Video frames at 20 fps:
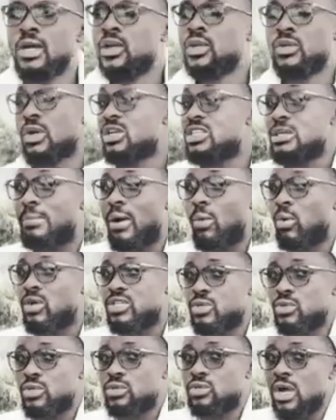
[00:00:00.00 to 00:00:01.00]
Not about what
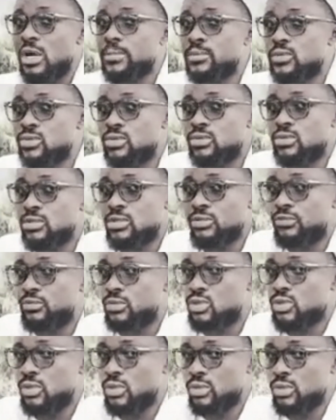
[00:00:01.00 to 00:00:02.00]
is going to happen to you in the
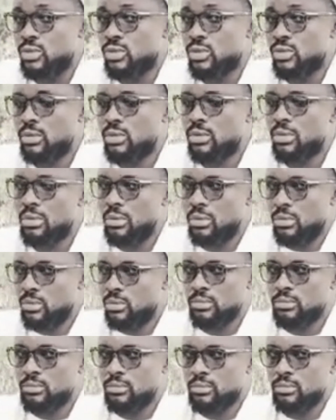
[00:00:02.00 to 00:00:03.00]
future. No.